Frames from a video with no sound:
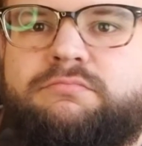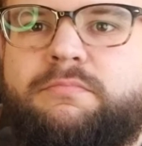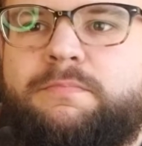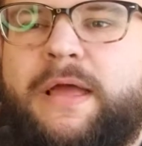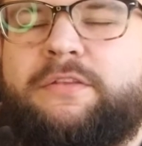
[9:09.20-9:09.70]

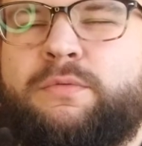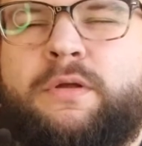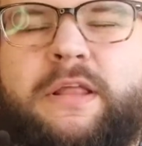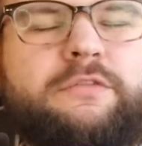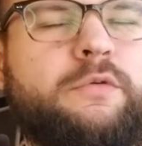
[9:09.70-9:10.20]
that's
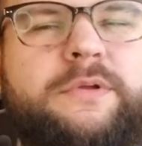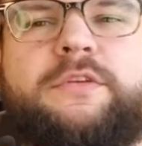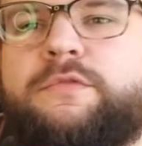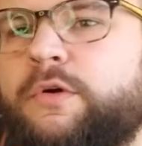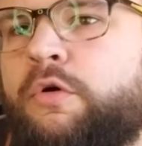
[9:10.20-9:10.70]
what we
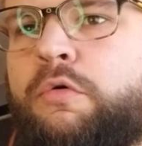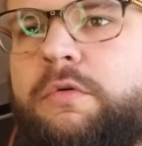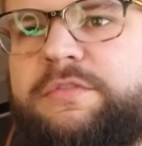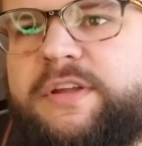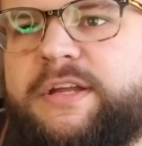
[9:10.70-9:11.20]
do for
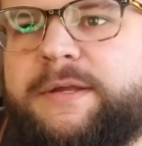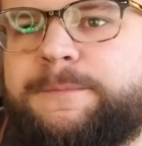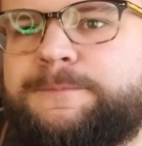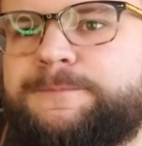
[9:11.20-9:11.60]
choral singing.